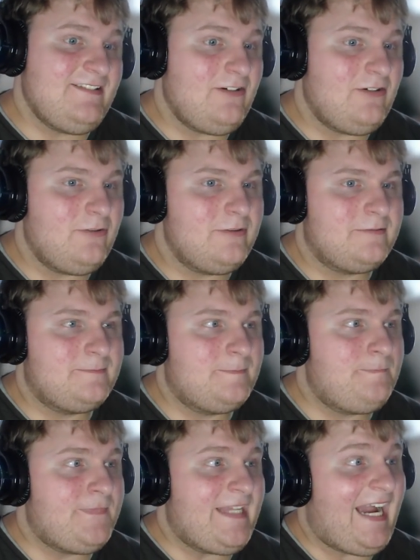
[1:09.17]
So,
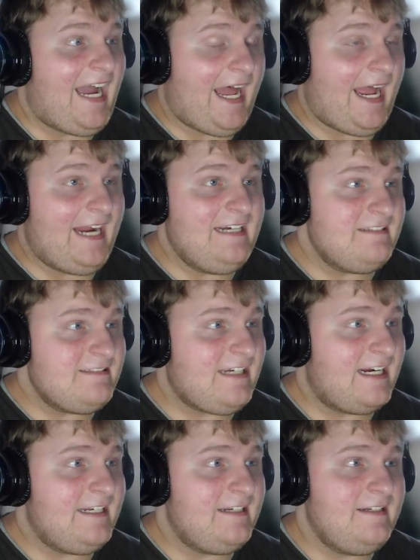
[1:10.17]
I
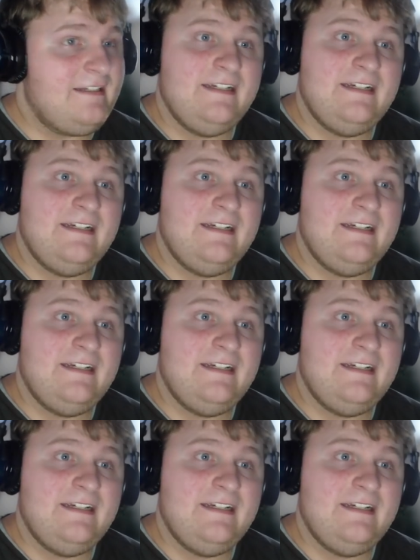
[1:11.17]
decided